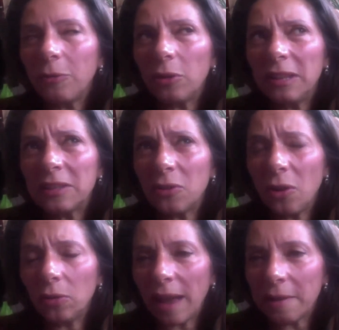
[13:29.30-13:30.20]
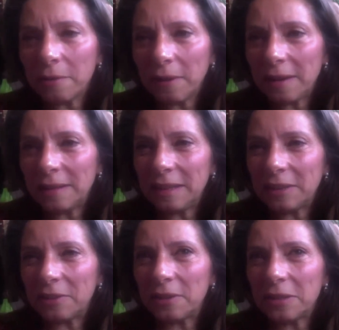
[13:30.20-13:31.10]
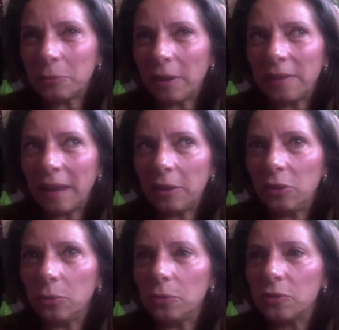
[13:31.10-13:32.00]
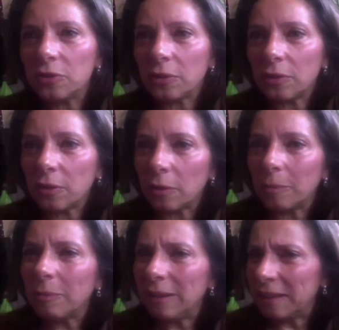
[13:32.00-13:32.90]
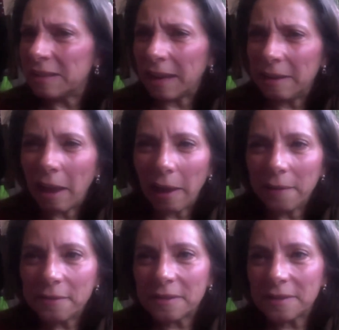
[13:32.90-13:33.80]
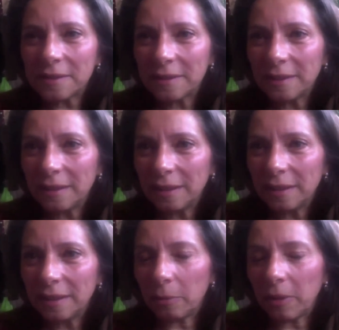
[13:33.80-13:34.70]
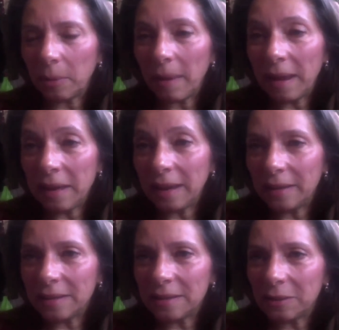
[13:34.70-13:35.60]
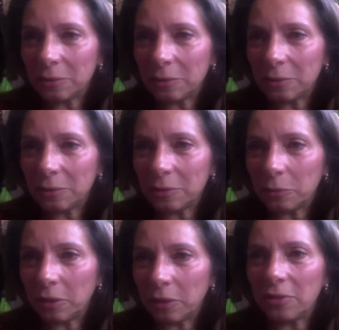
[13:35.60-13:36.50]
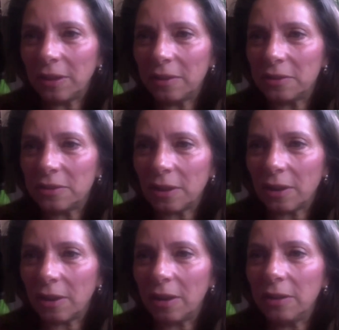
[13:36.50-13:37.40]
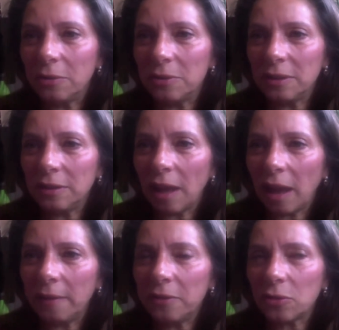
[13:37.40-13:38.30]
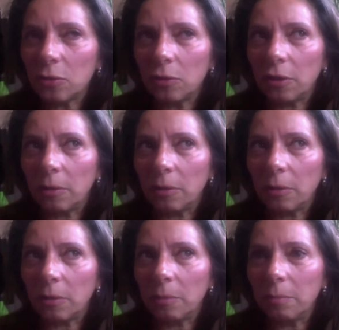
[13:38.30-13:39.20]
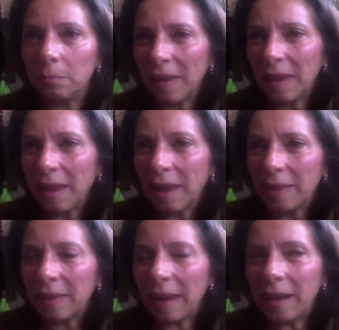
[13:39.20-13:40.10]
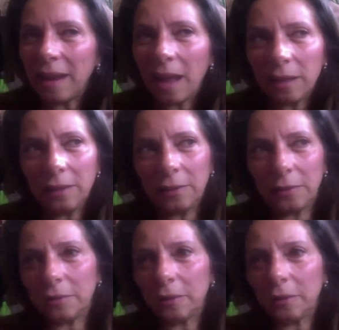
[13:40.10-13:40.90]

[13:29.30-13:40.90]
What is called aggravated here is when they use, let's say, knives. There are many cases in which perpetrators are using knives, or they